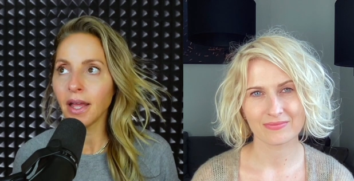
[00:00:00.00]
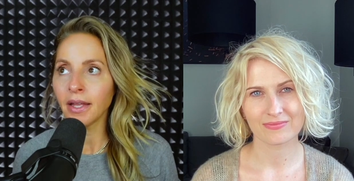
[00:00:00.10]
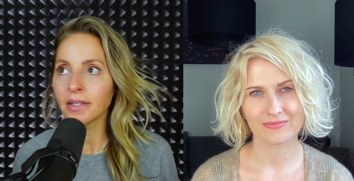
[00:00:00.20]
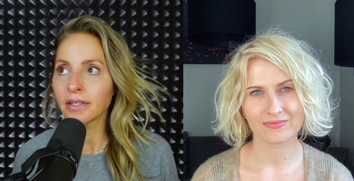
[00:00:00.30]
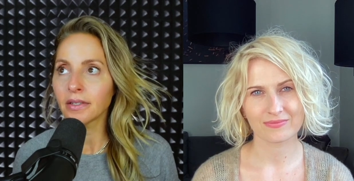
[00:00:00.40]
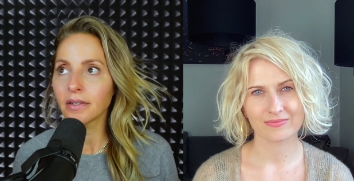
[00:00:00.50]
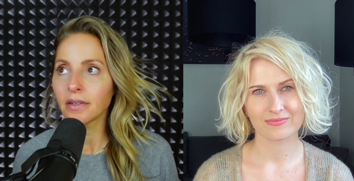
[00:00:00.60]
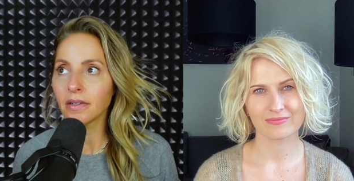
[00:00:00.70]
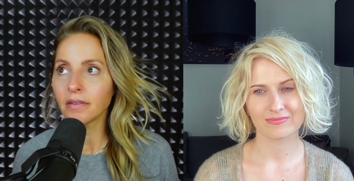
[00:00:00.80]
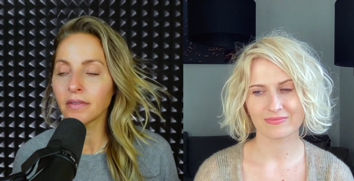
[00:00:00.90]
Speaker 1: and
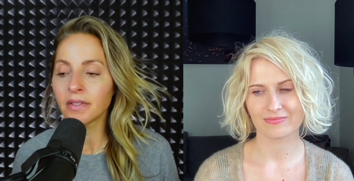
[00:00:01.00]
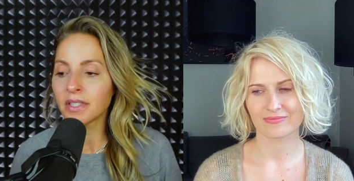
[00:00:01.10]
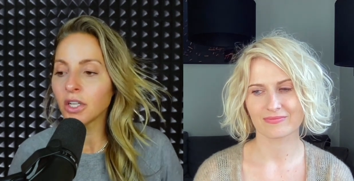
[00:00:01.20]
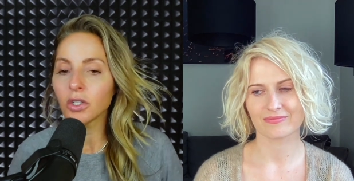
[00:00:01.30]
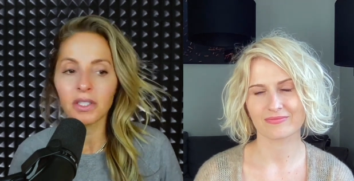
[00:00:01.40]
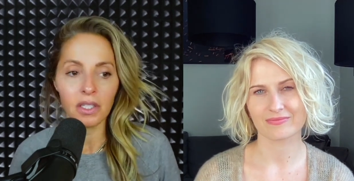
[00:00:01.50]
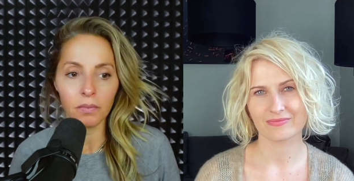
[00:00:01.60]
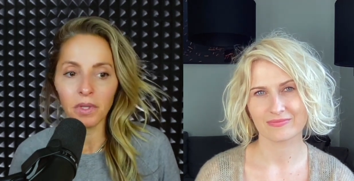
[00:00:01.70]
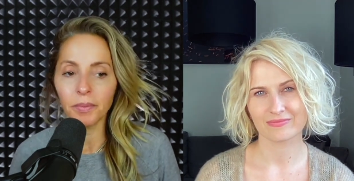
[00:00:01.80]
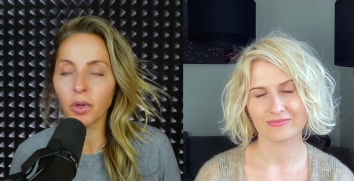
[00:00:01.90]
still
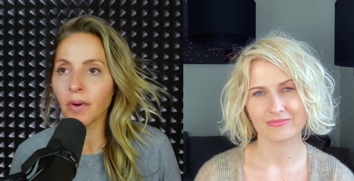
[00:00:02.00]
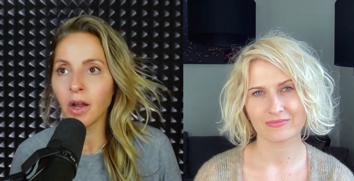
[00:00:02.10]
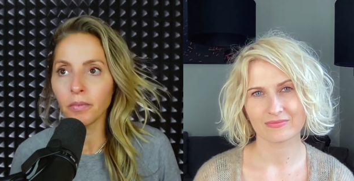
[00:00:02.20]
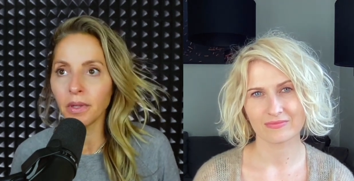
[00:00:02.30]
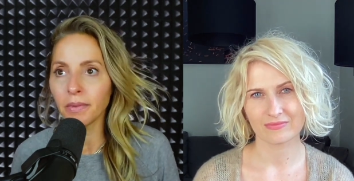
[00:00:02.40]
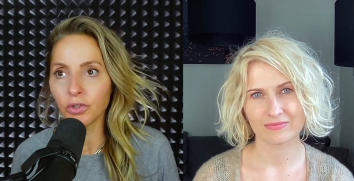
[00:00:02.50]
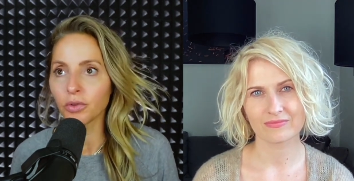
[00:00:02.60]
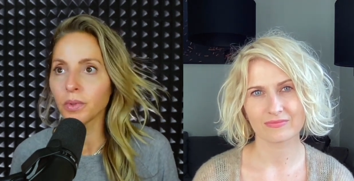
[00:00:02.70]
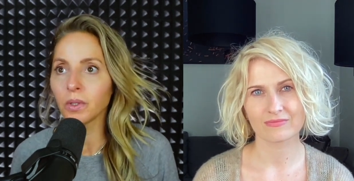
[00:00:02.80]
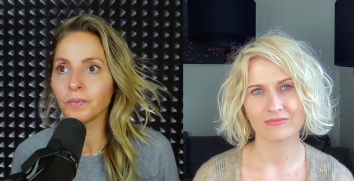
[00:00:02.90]
seeing people around me
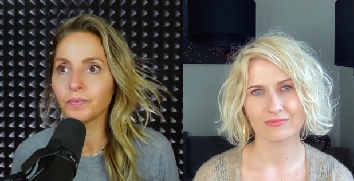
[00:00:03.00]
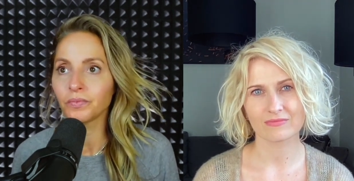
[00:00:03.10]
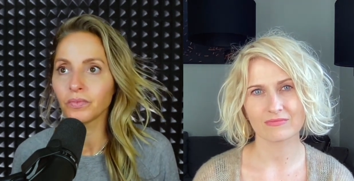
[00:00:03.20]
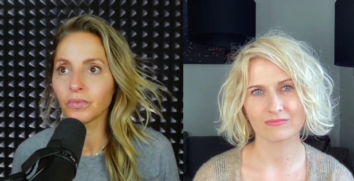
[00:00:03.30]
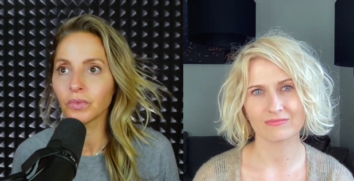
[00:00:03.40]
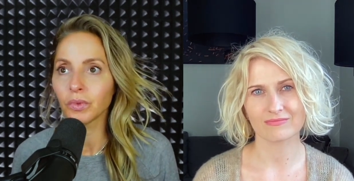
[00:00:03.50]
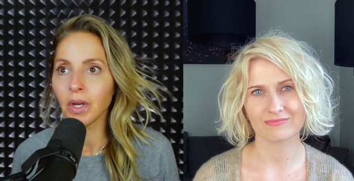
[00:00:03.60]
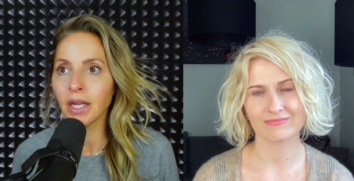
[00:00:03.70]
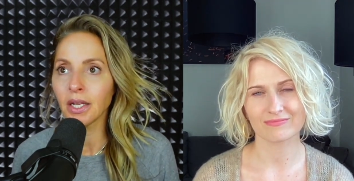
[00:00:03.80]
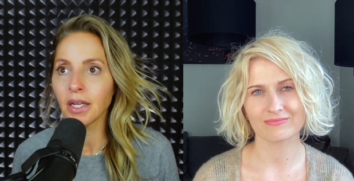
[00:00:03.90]
miserable, mm-hmm.
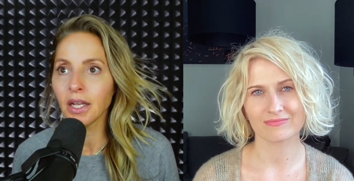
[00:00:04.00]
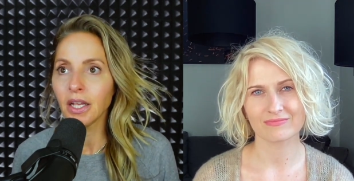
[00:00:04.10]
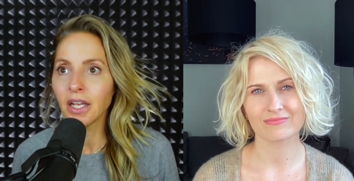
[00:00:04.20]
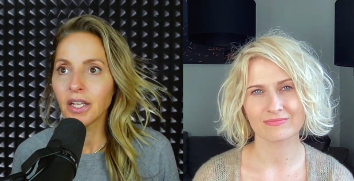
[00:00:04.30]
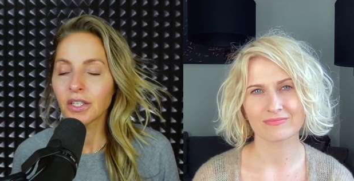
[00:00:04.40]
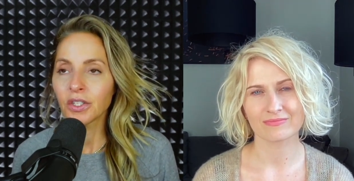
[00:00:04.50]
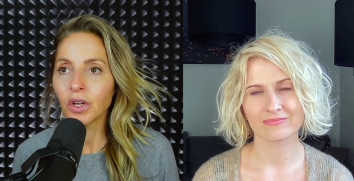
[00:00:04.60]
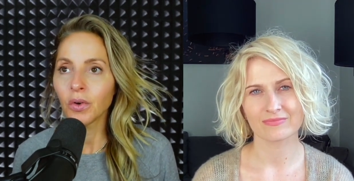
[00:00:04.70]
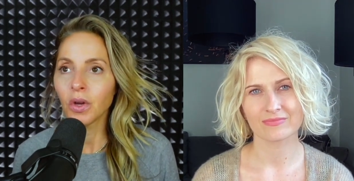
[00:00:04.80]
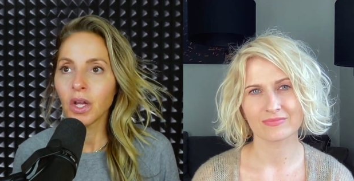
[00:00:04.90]
right?
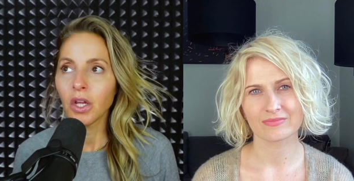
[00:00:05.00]
So,